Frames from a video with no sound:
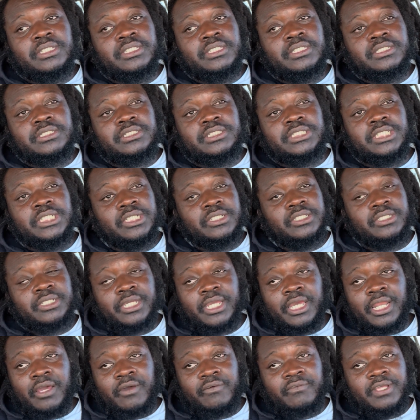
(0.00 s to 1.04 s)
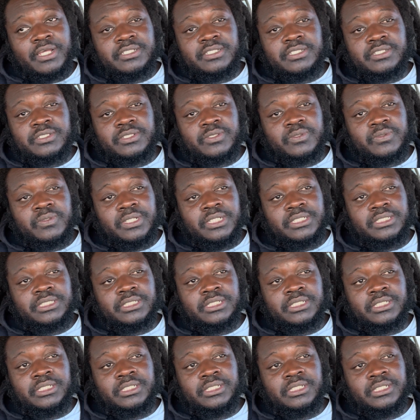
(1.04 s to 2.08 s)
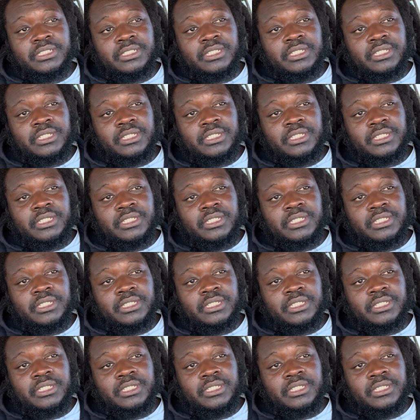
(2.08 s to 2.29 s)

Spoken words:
she need to get out of that situation